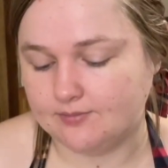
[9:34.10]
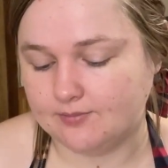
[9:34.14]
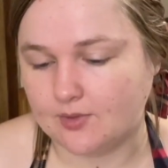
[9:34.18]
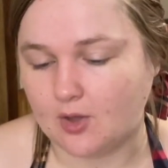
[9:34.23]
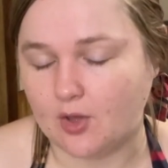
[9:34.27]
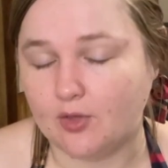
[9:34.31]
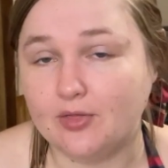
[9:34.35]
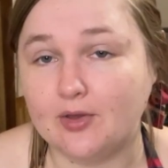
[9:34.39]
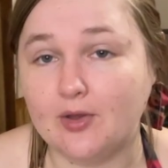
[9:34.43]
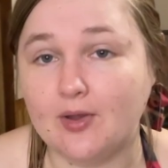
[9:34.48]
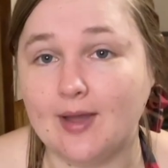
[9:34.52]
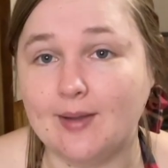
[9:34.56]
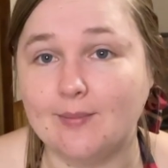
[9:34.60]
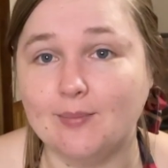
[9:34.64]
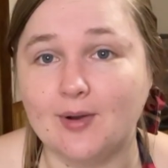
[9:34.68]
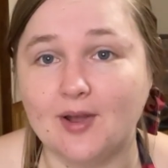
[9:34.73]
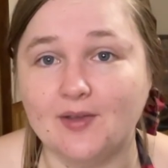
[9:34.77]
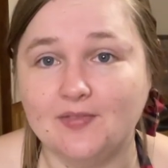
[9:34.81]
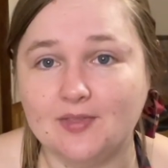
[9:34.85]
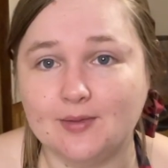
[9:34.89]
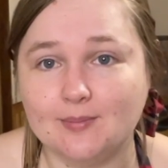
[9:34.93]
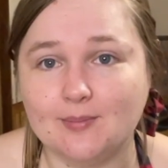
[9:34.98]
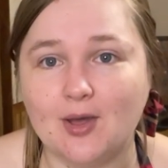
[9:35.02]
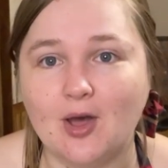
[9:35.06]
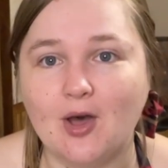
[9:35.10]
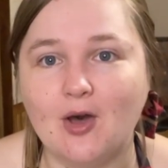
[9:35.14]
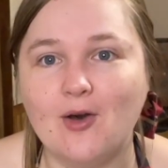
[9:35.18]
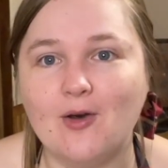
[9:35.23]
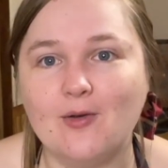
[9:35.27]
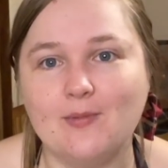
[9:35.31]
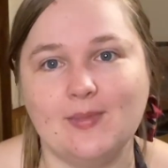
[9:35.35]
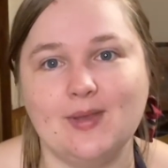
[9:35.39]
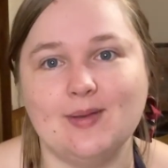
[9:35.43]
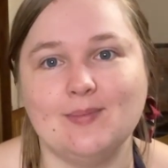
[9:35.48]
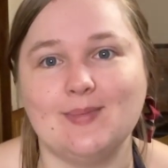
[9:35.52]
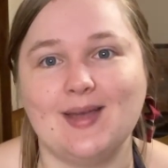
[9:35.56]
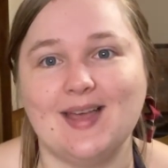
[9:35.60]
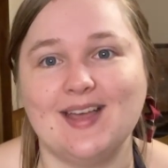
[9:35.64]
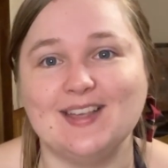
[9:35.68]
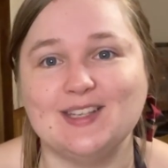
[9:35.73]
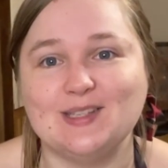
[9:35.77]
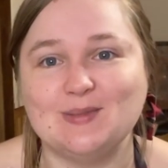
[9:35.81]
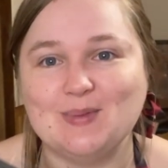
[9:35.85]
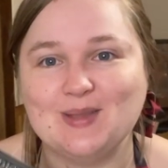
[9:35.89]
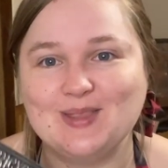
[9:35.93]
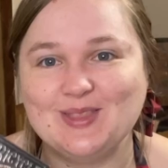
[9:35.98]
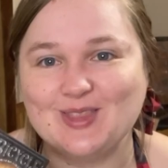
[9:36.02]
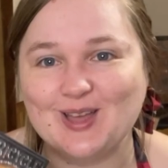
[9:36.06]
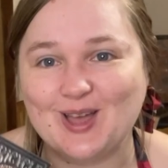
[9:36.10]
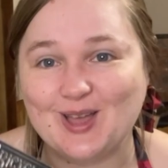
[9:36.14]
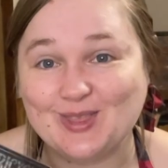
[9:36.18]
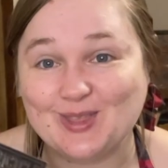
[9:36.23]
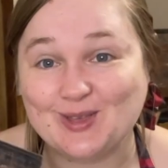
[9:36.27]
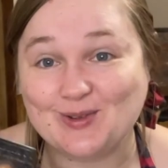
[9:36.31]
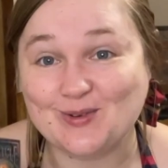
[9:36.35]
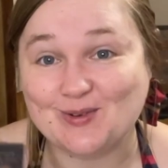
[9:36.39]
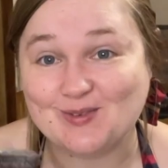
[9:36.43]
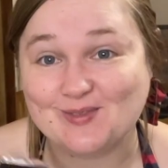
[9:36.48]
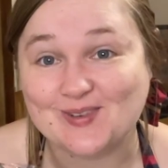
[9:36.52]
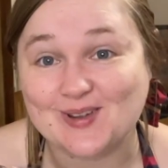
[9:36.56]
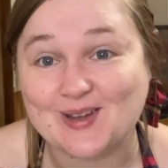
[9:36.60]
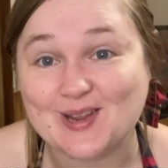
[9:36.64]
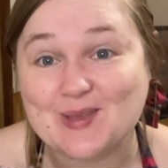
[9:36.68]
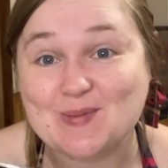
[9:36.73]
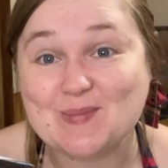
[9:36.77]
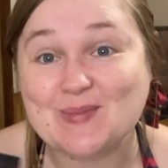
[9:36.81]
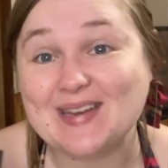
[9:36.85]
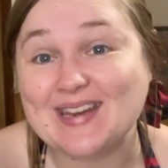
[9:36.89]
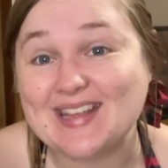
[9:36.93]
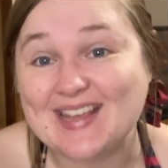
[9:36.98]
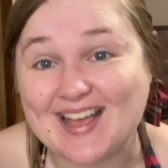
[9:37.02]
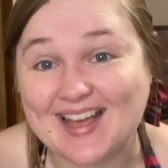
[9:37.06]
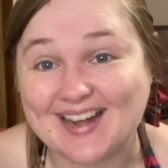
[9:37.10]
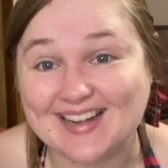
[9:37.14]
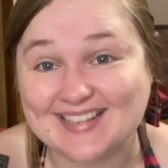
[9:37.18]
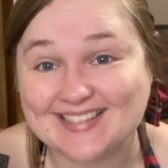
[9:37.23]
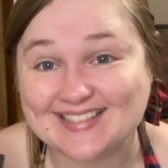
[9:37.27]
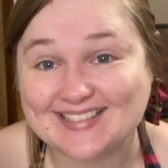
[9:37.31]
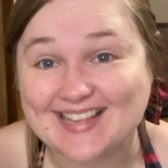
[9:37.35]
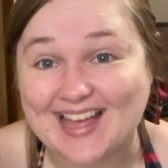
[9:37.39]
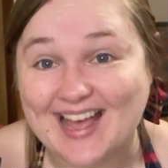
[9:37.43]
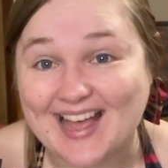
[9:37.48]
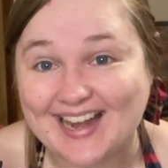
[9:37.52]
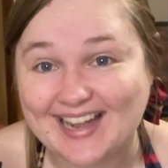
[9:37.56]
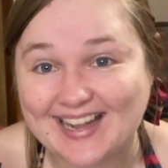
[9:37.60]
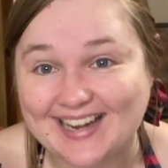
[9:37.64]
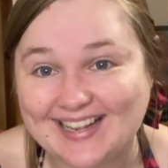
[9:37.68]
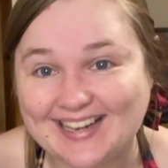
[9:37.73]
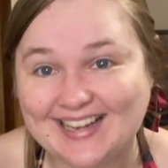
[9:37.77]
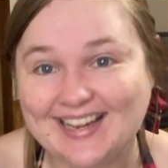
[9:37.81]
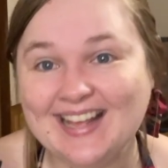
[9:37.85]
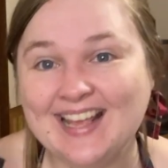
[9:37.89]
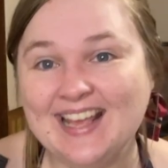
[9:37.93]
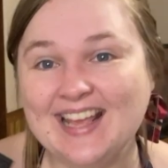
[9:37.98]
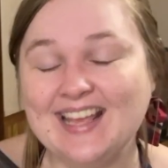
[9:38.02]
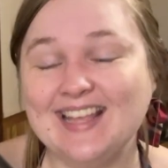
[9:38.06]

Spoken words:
Although I brought them home and my husband thought they were for him and he got excited.